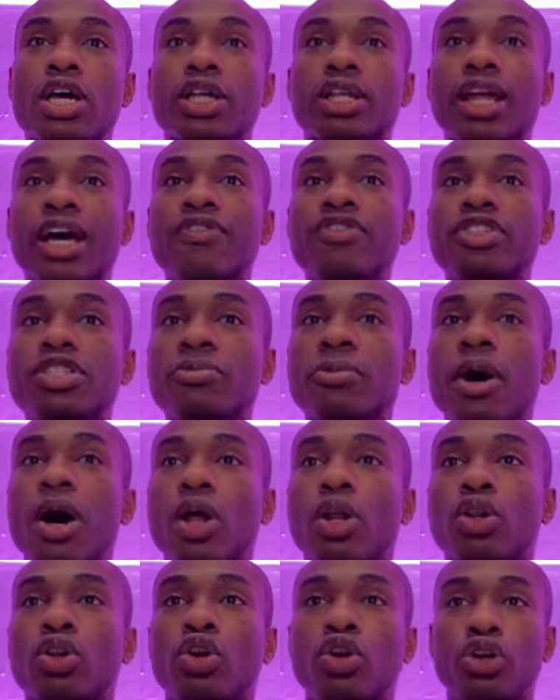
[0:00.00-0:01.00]
Life is
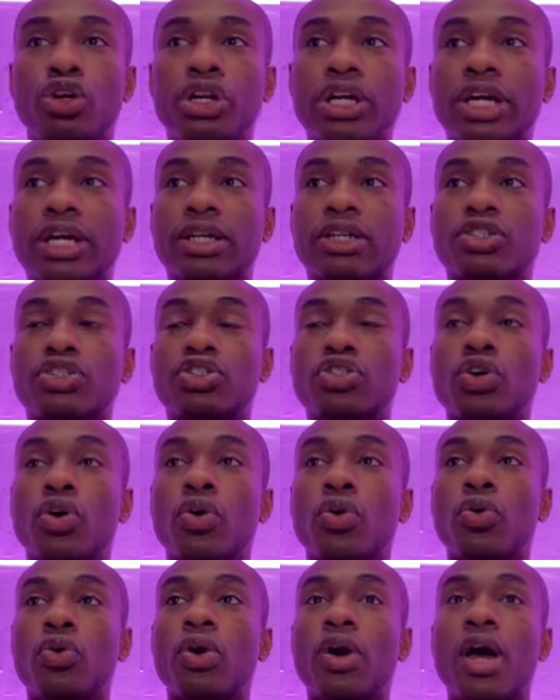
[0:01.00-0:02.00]
about learning.
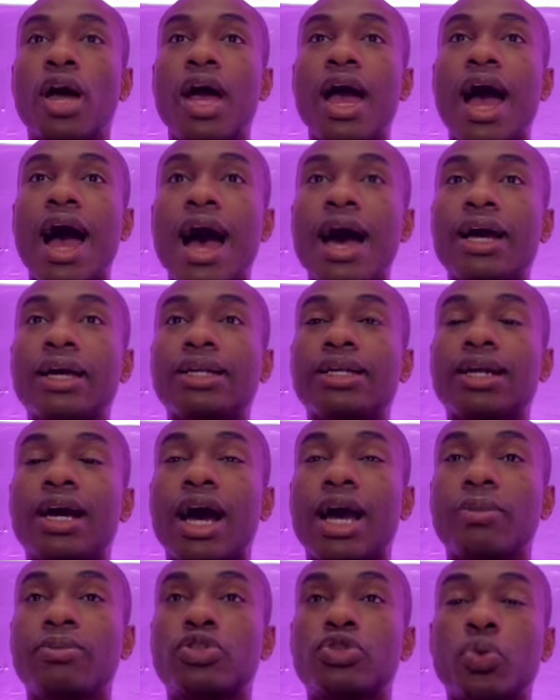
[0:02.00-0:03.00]
So at
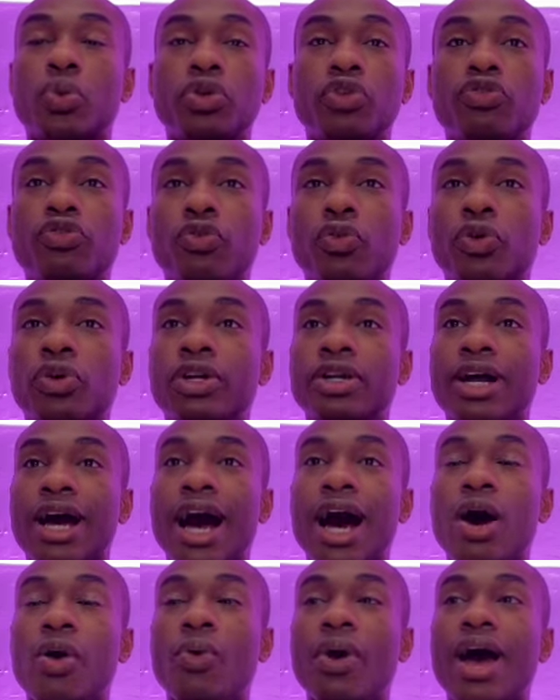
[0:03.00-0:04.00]
I'm 24
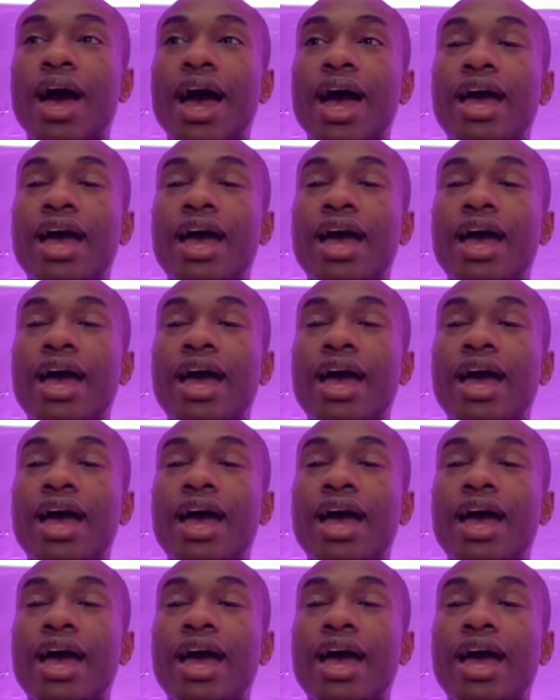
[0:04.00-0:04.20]
now,